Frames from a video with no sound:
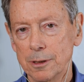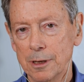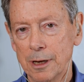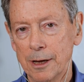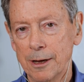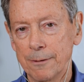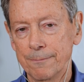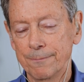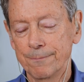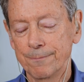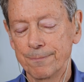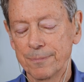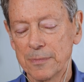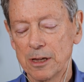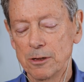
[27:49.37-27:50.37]
um,
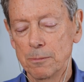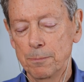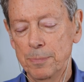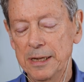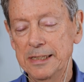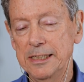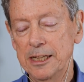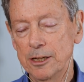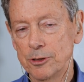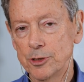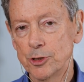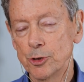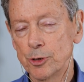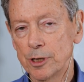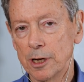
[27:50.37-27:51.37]
piti and
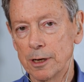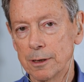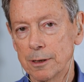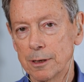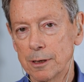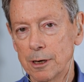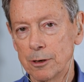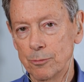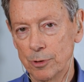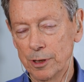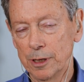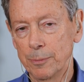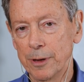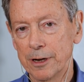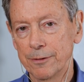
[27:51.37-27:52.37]
Sukha are
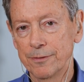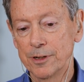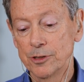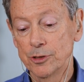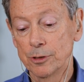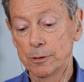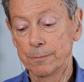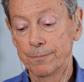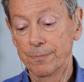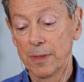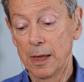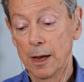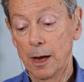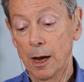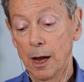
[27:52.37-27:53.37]
really beneficial.
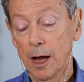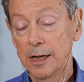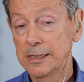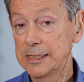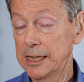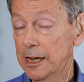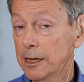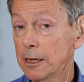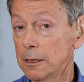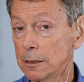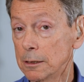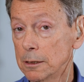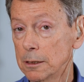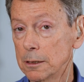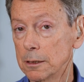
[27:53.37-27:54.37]
A
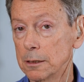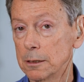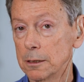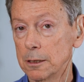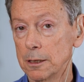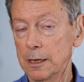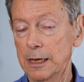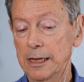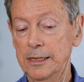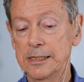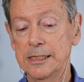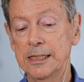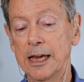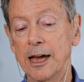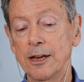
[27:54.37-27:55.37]
second
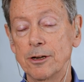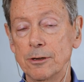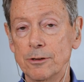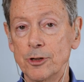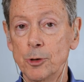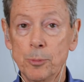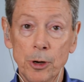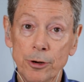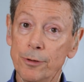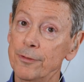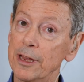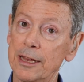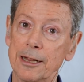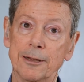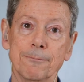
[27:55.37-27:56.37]
is that they're
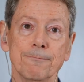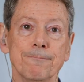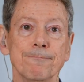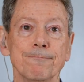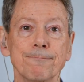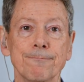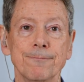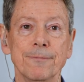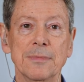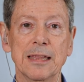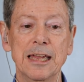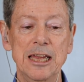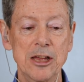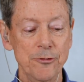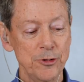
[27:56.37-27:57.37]
motivating.
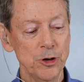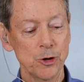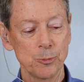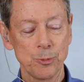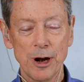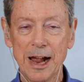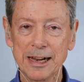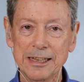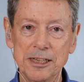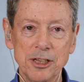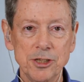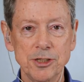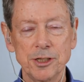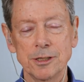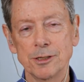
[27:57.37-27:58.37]
If your
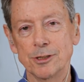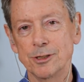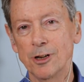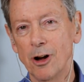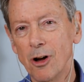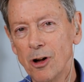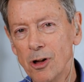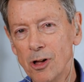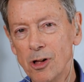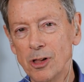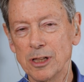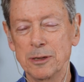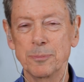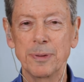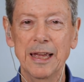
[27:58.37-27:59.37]
practice is
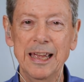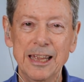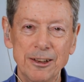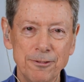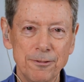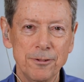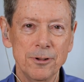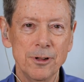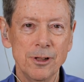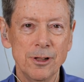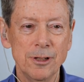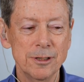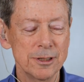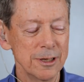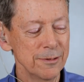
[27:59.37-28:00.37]
dull and
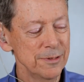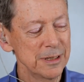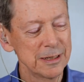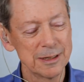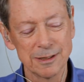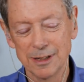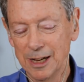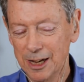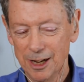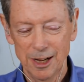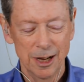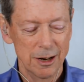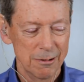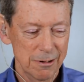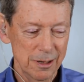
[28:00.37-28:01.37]
painful, you have to
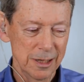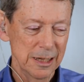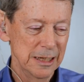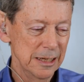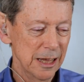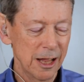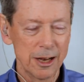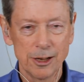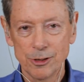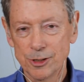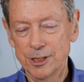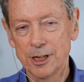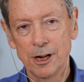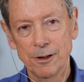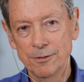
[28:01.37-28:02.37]
really yell at
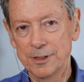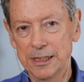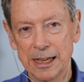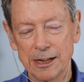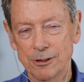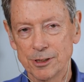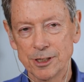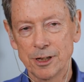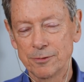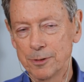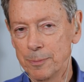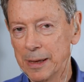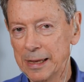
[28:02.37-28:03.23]
yourself to get yourself to